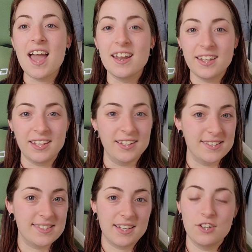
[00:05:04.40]

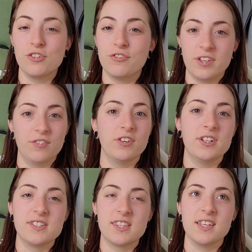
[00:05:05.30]
any single
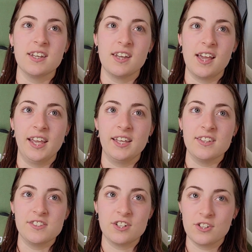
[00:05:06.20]
favorites, then I
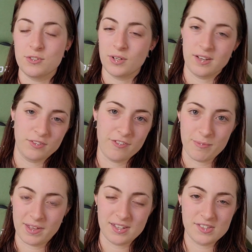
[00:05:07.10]
can start to recover
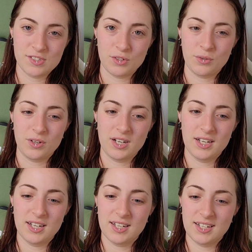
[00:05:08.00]
from that. So
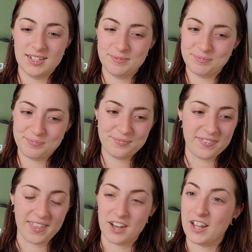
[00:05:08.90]

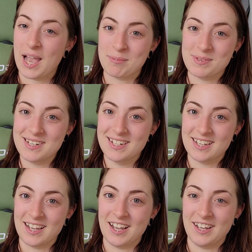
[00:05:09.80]
that'll happen.
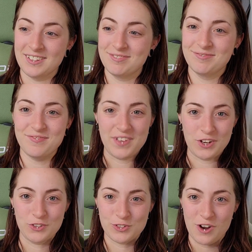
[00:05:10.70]

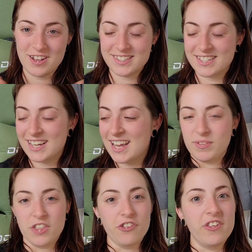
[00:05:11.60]
fingers crossed.
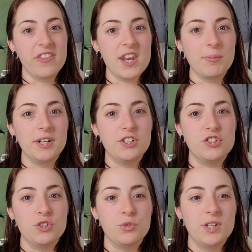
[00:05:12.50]
The other thing that I'm going to
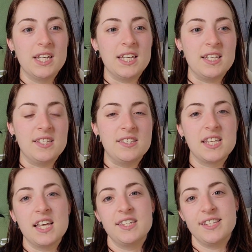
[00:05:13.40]
do
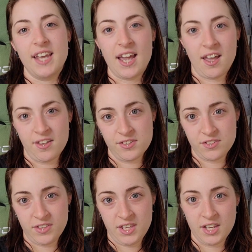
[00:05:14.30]
is Etsy
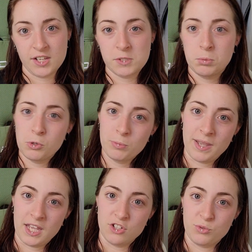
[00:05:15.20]
has the Explore
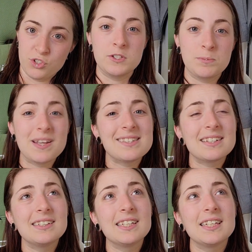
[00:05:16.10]
page, which is
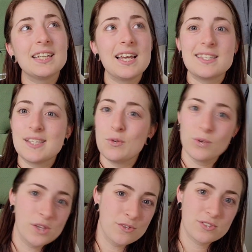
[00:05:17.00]
basically Etsy
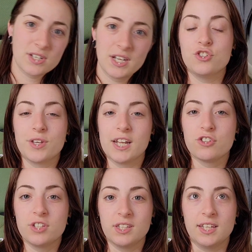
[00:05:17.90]
Reels. You can
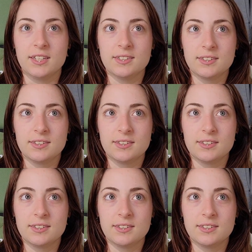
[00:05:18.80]
actually like